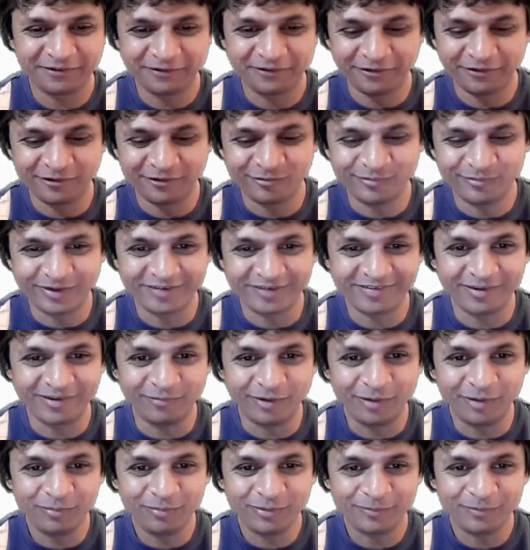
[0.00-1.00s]
I've messed them
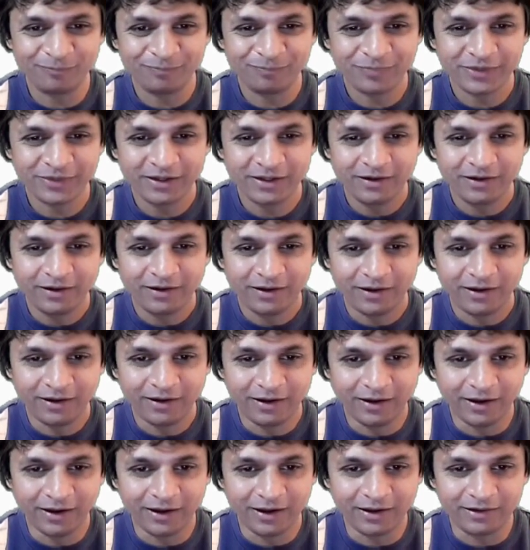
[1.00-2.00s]
up.
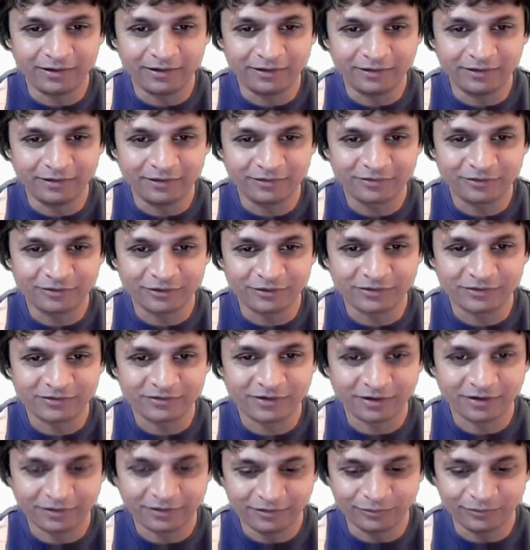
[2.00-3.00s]
And this
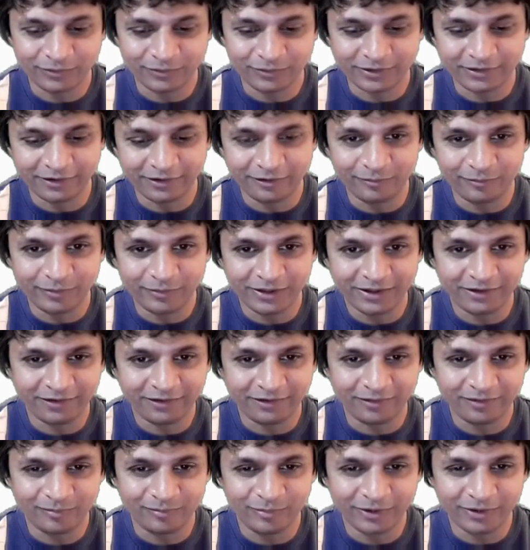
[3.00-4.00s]
constructor will now be
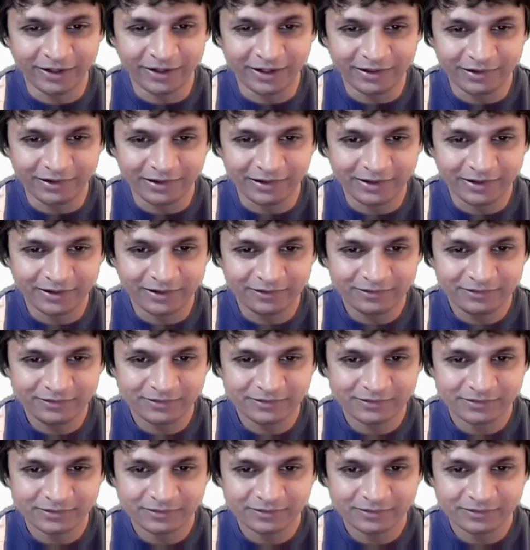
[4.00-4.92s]
car brand layout.